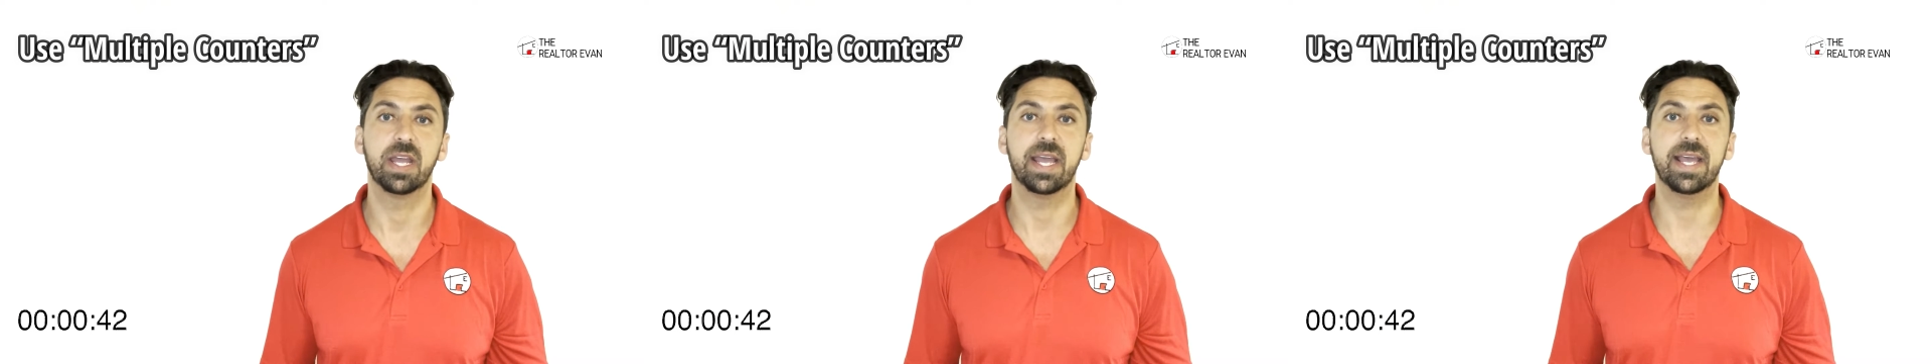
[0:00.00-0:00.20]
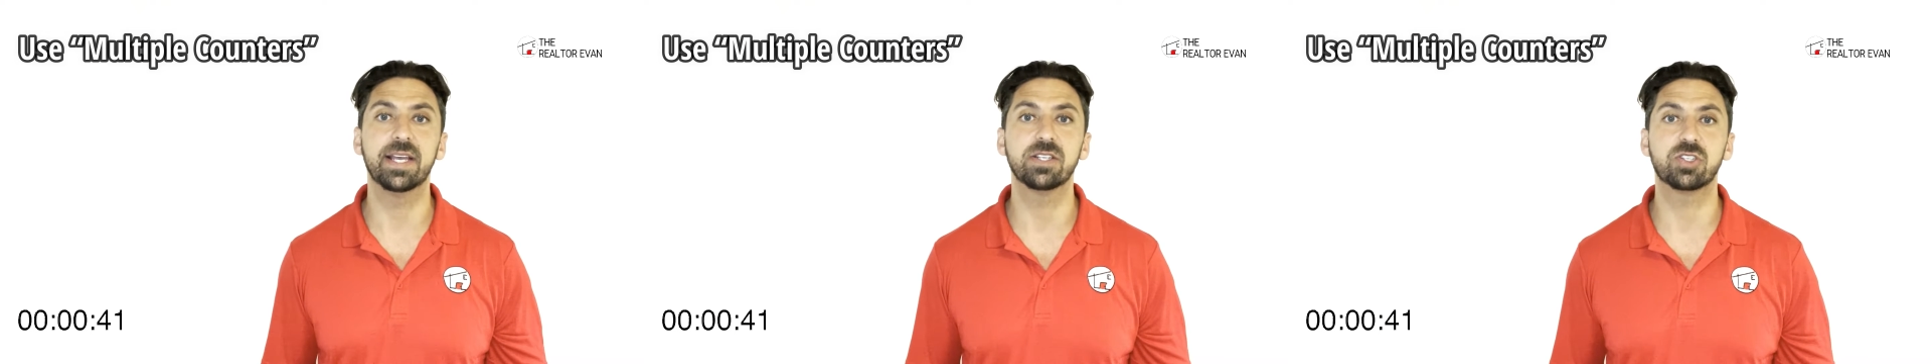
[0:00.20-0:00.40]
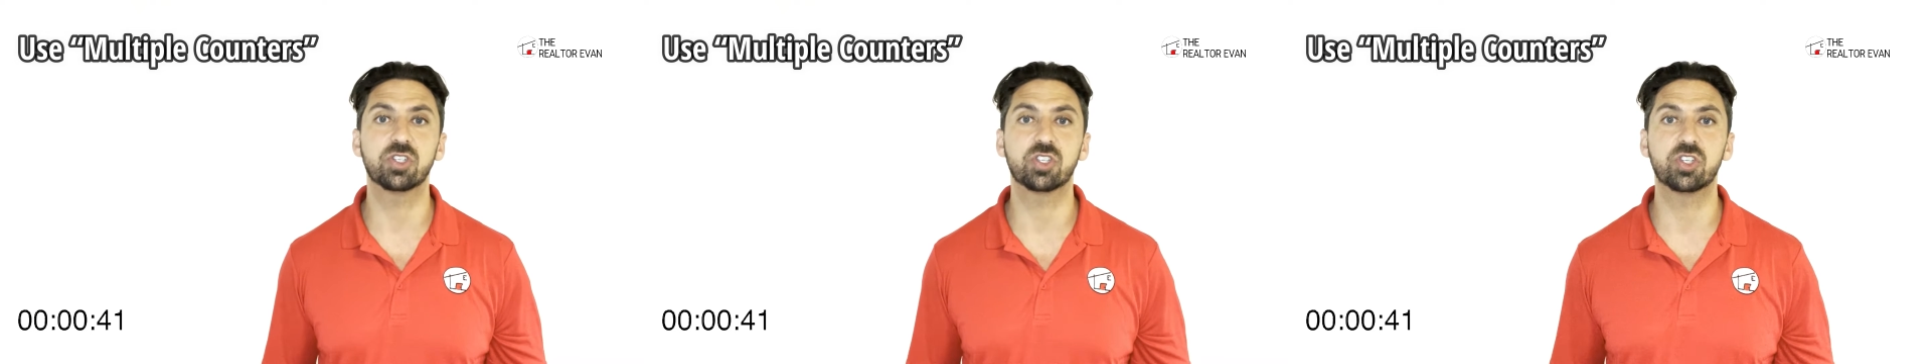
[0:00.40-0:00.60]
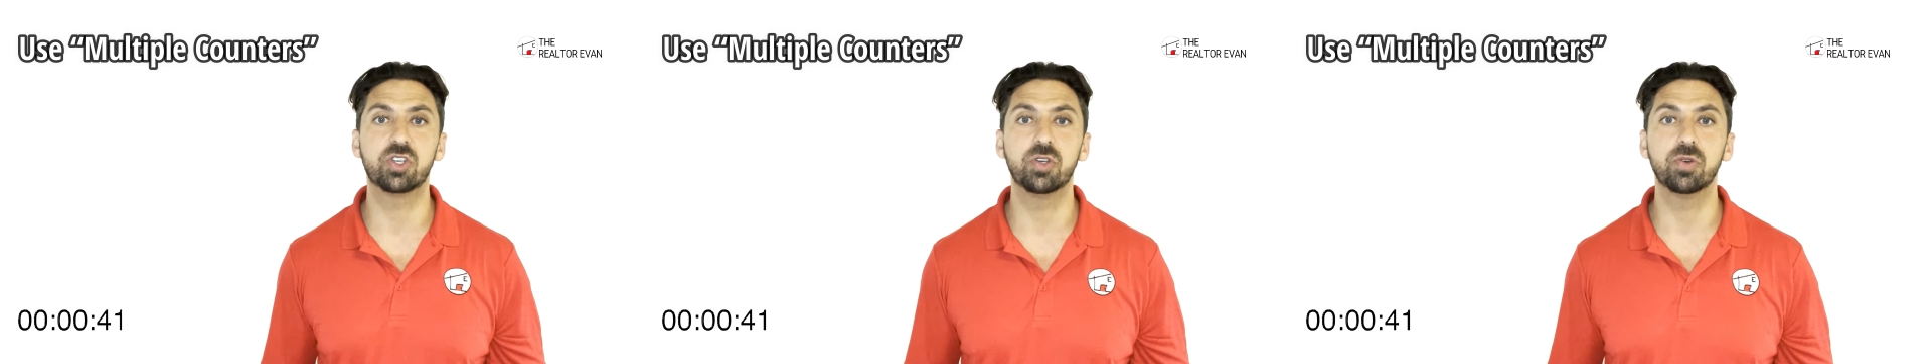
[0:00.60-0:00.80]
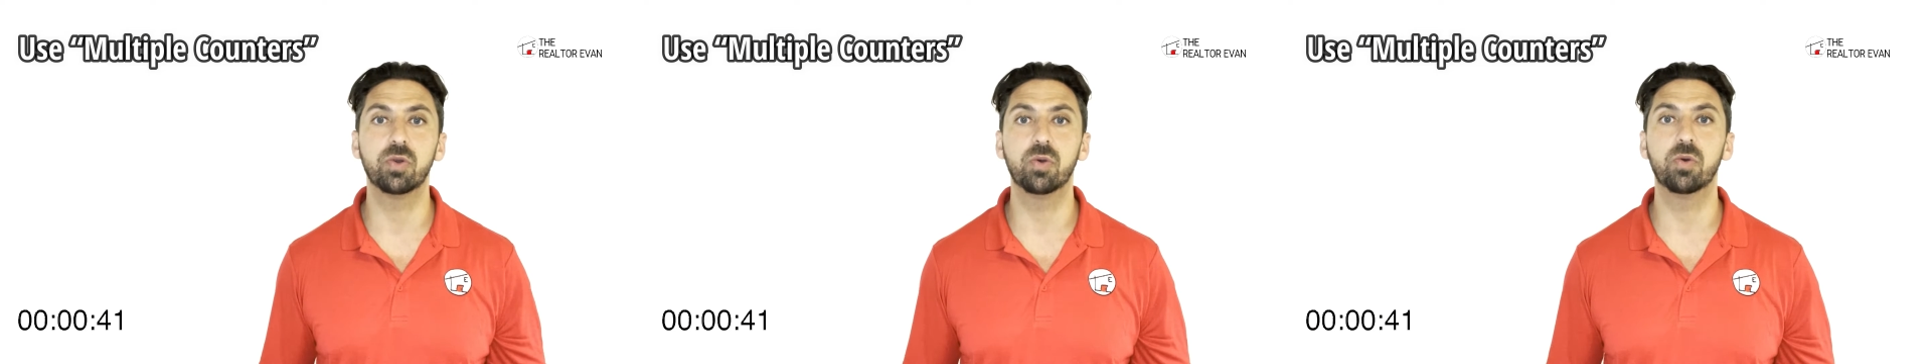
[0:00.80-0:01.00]
is
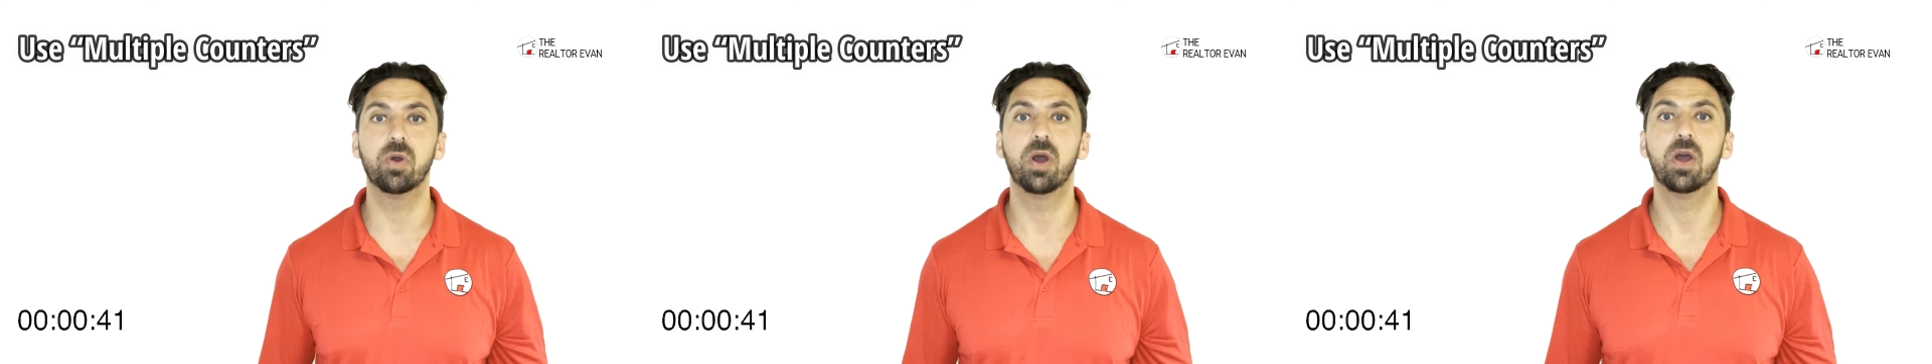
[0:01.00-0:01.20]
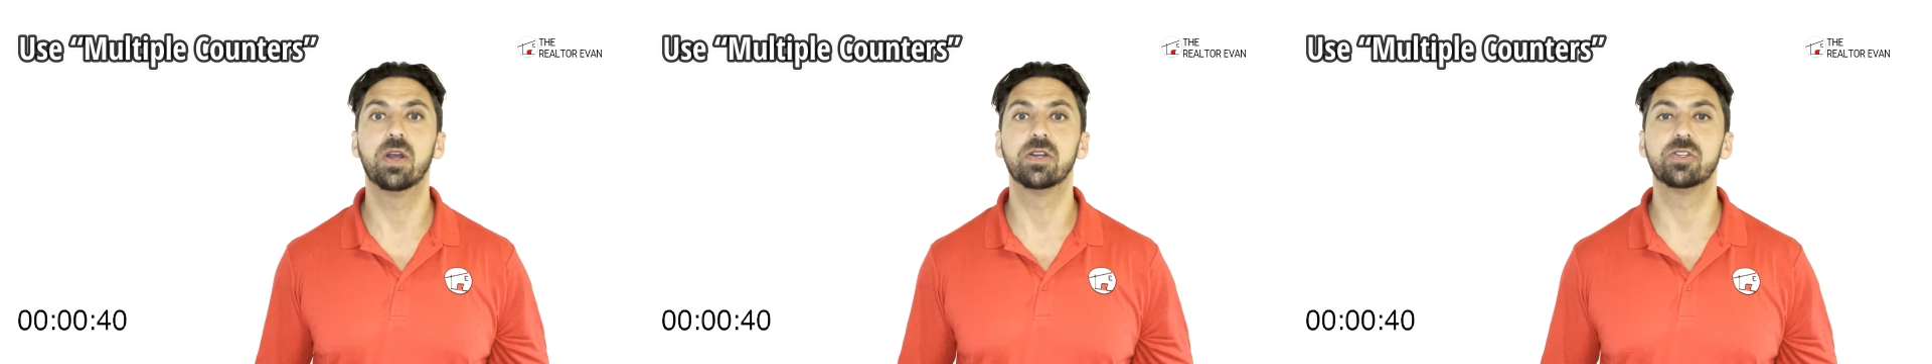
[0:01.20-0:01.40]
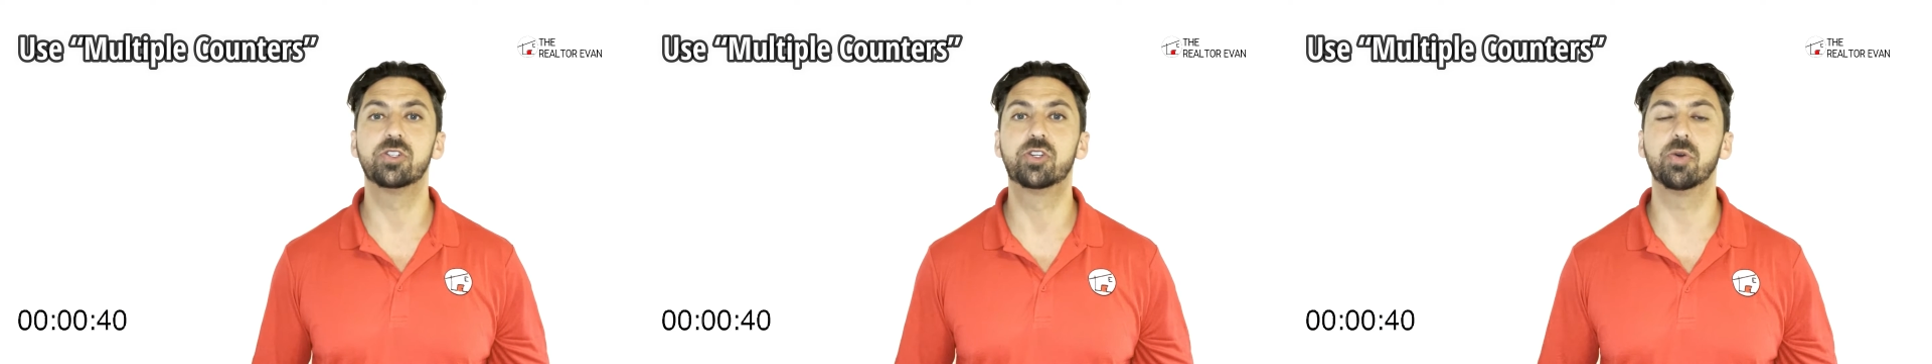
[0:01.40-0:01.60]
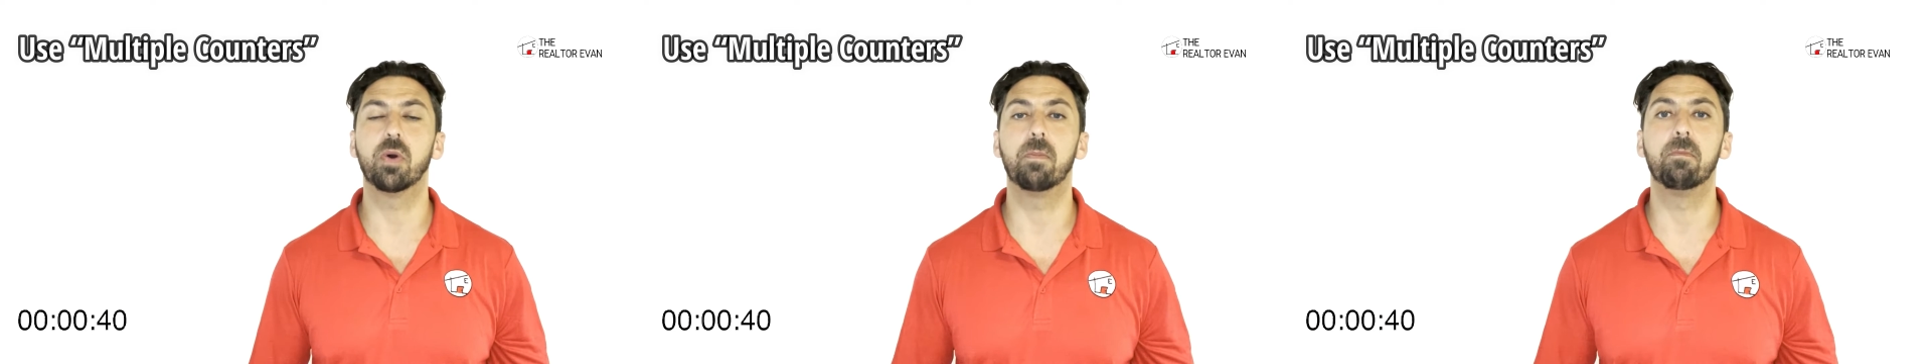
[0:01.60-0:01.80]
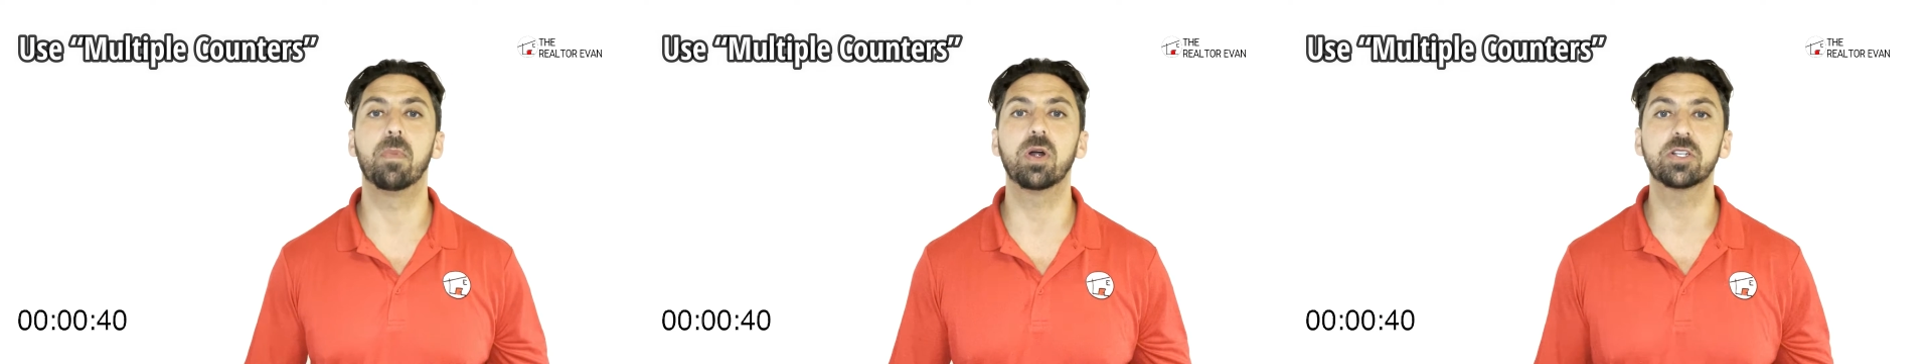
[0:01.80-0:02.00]
to do
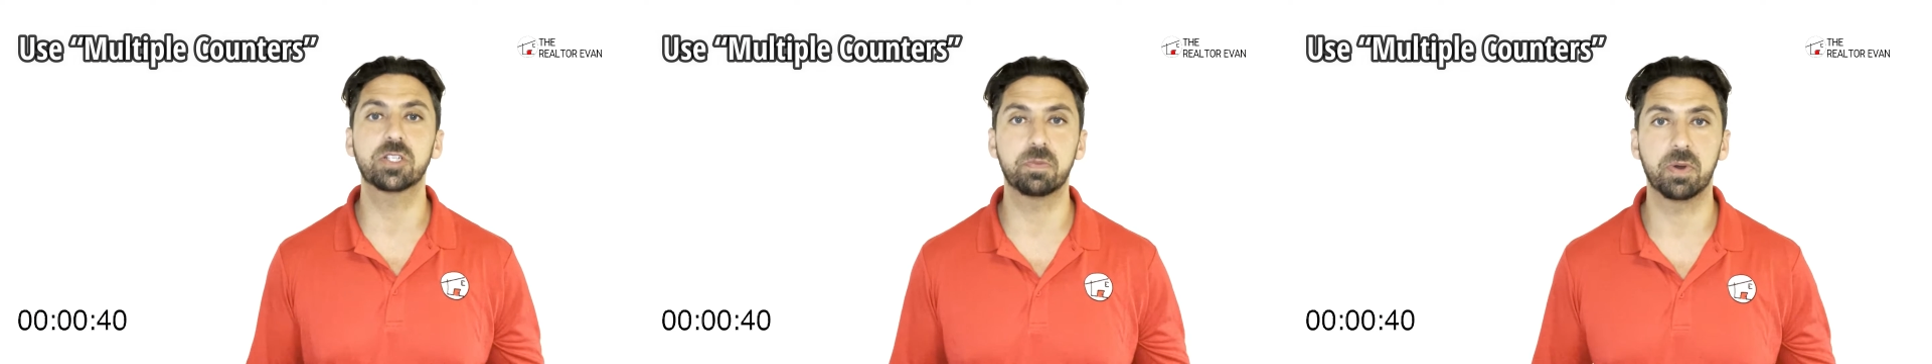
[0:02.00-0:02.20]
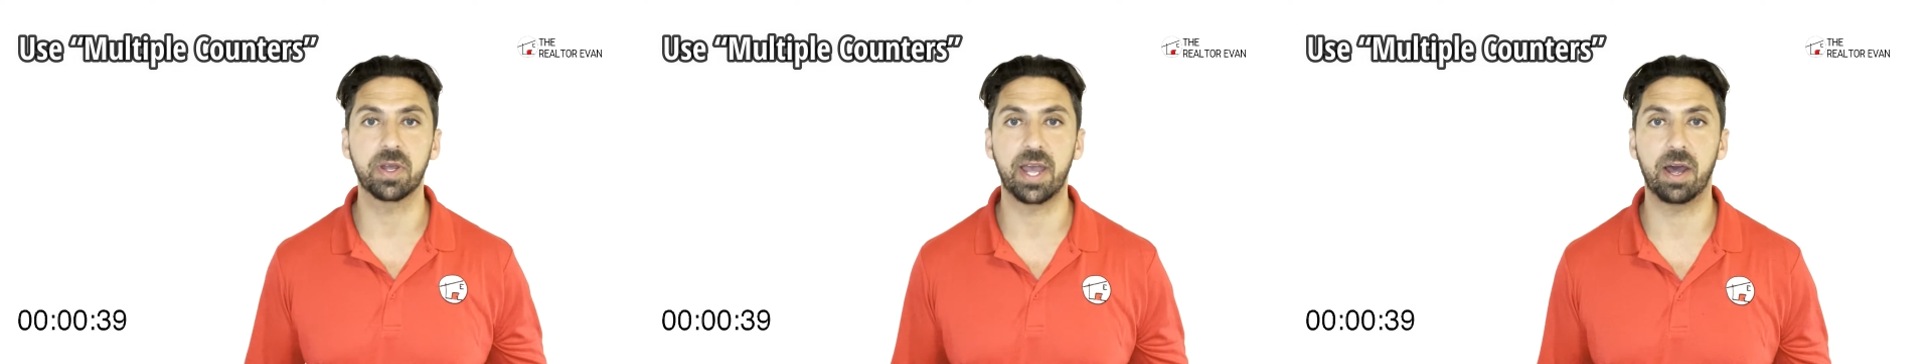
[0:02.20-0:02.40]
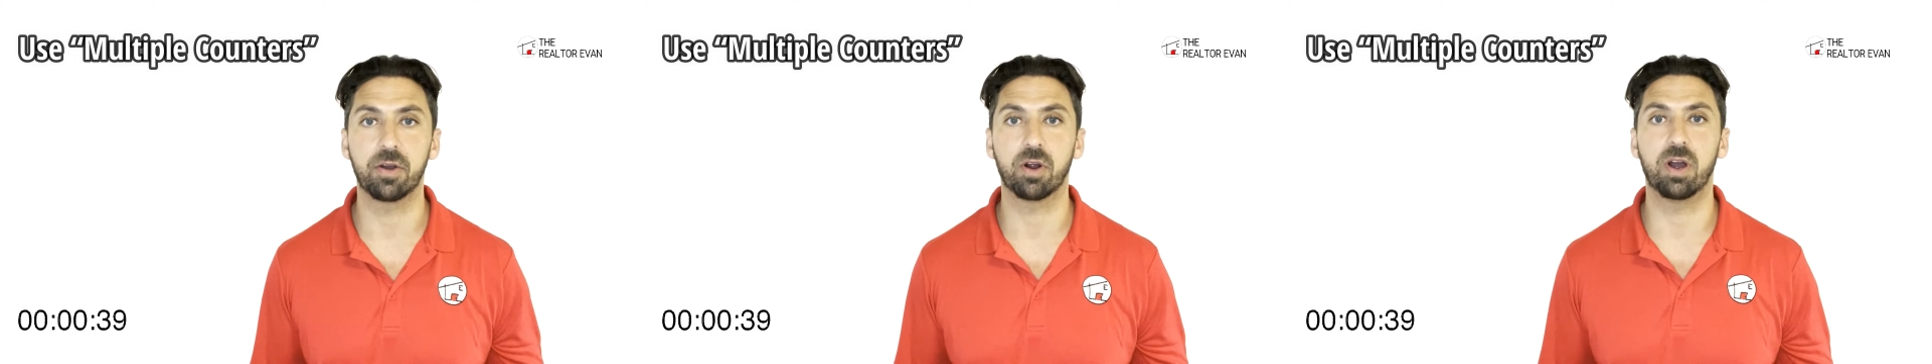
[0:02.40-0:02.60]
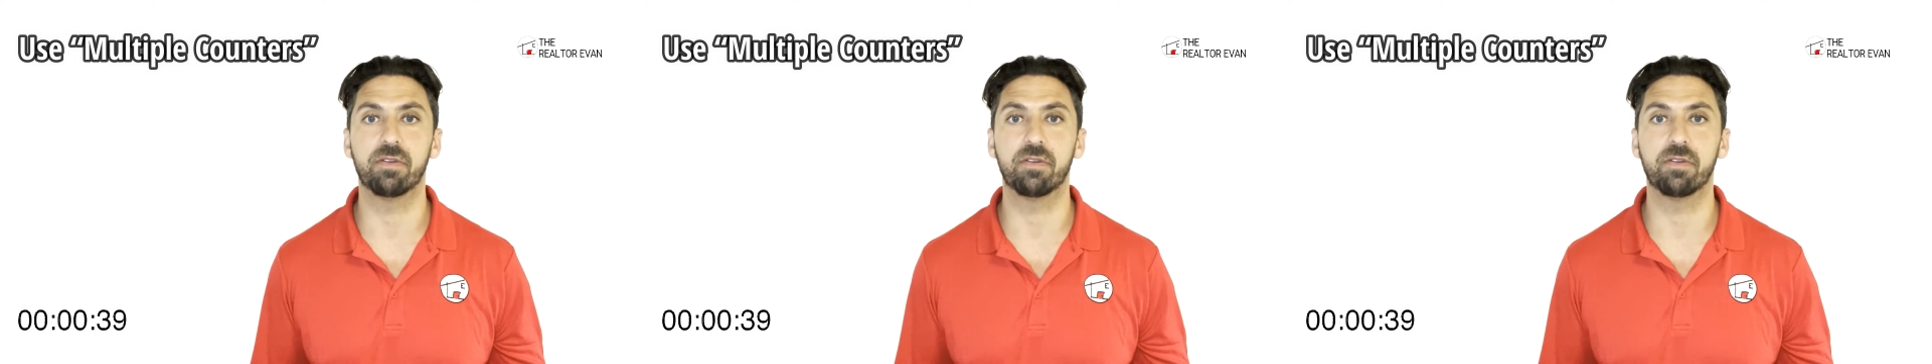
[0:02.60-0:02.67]
a multiple counter